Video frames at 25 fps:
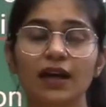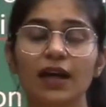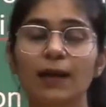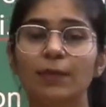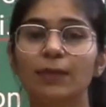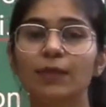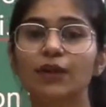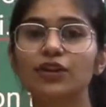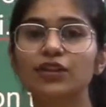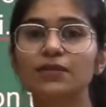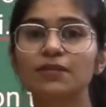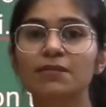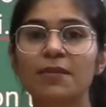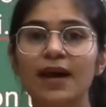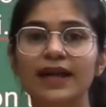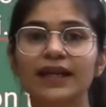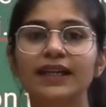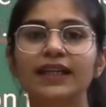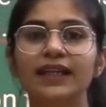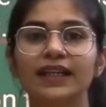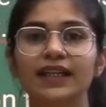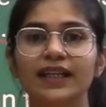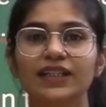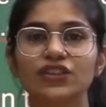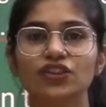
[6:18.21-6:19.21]
Because
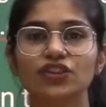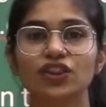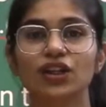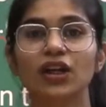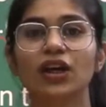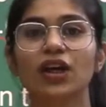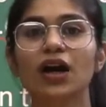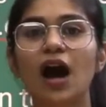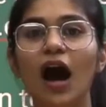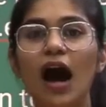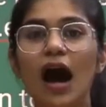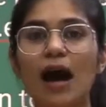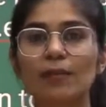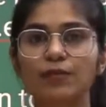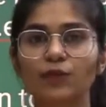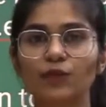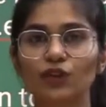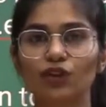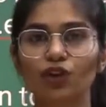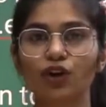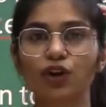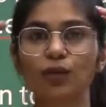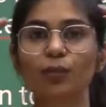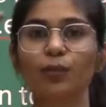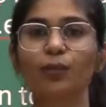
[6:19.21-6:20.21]
meditation calms
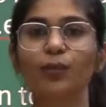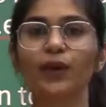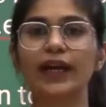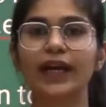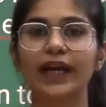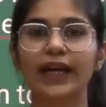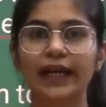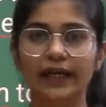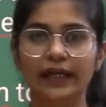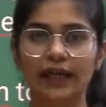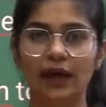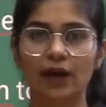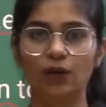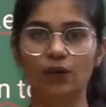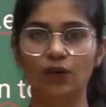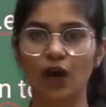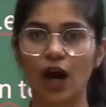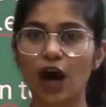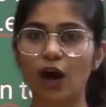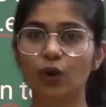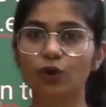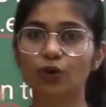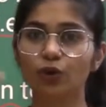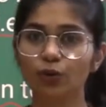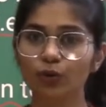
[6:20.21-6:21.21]
your brain down.
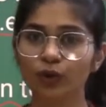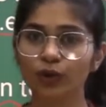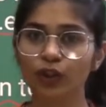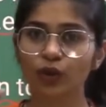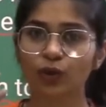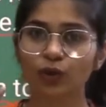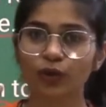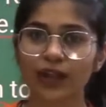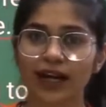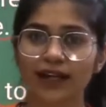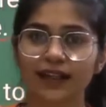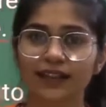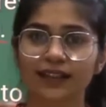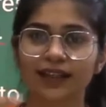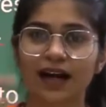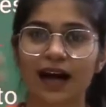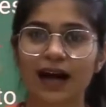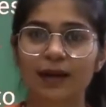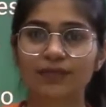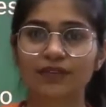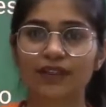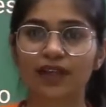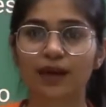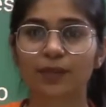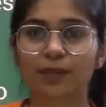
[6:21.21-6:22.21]
How do we know that it
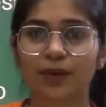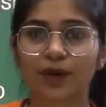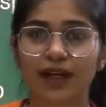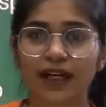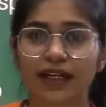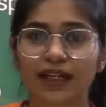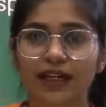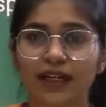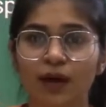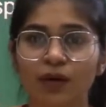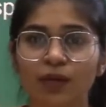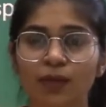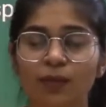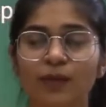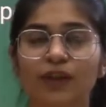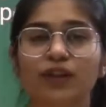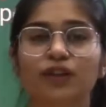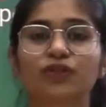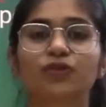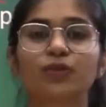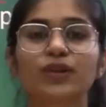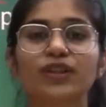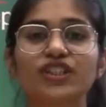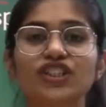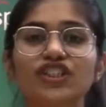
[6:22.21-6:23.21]
calms our brain down?
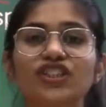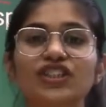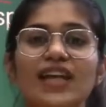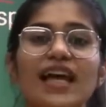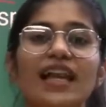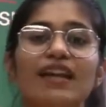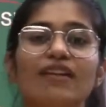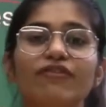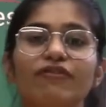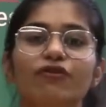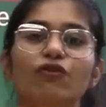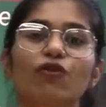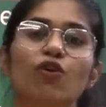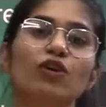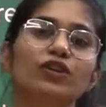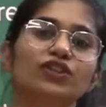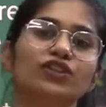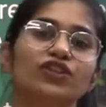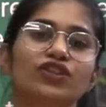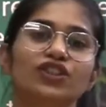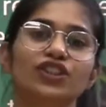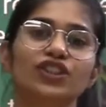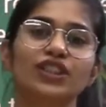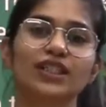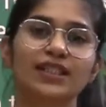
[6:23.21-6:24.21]
Because we're
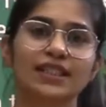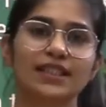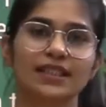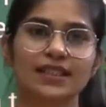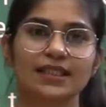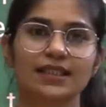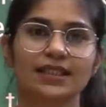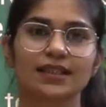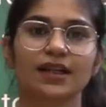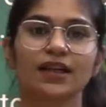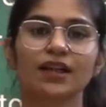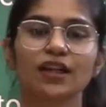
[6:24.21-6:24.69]
self-conscious.